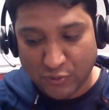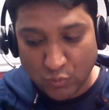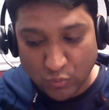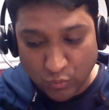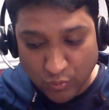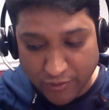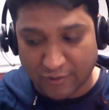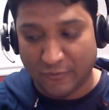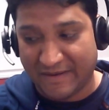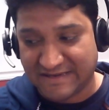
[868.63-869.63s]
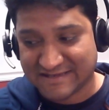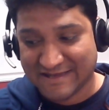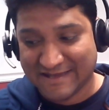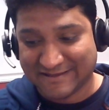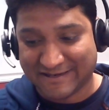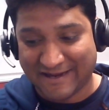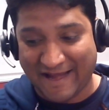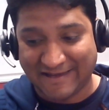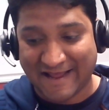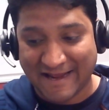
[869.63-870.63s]
two qubits that are
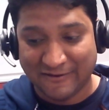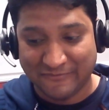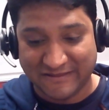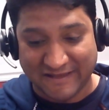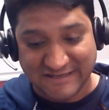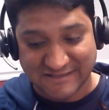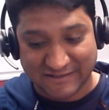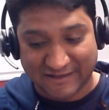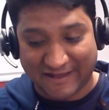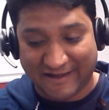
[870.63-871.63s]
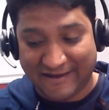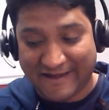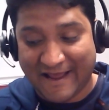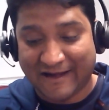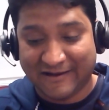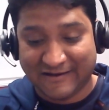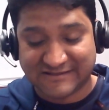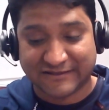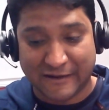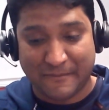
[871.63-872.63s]
entangled with each other are entangled in a
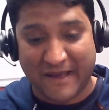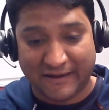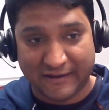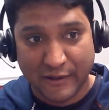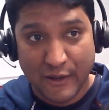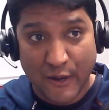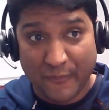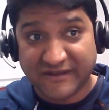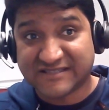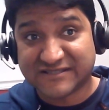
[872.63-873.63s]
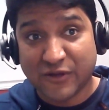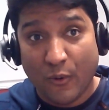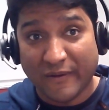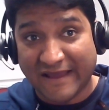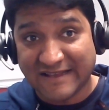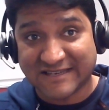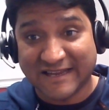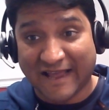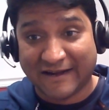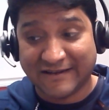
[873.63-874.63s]
certain manner, which is so
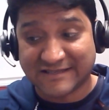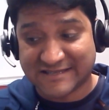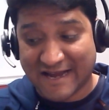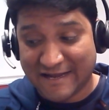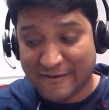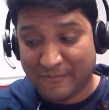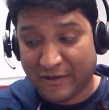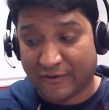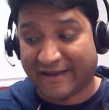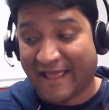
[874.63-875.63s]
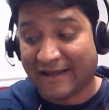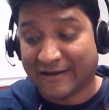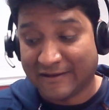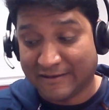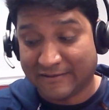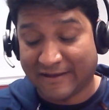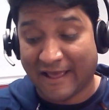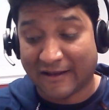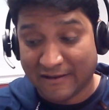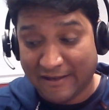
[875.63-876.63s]
easily understandable or
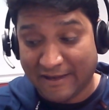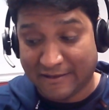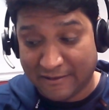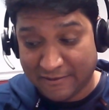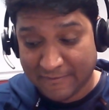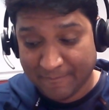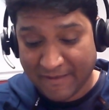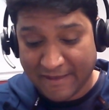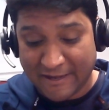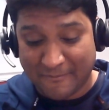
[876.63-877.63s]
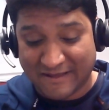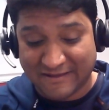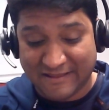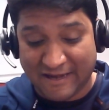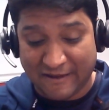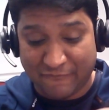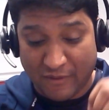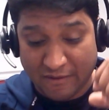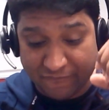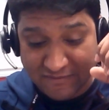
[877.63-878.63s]
calculated in a manner that if
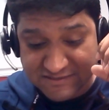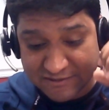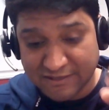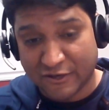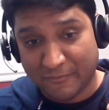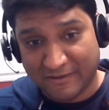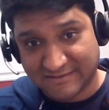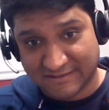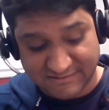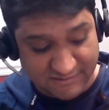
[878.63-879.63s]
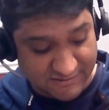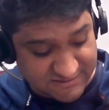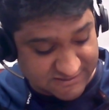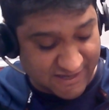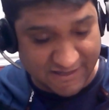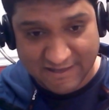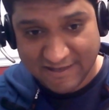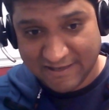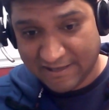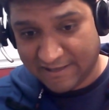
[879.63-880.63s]
a certain qubit is in a certain state,
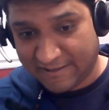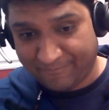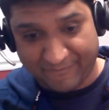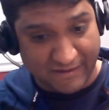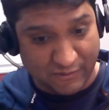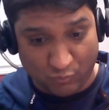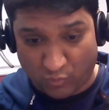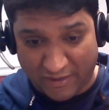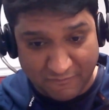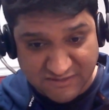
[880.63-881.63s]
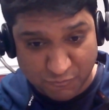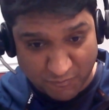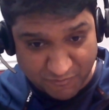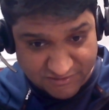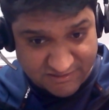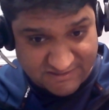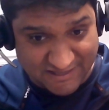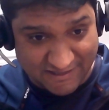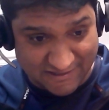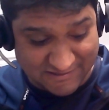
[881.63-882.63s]
in whatever superposition
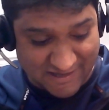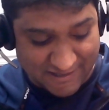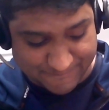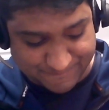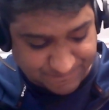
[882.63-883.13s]
state it is at,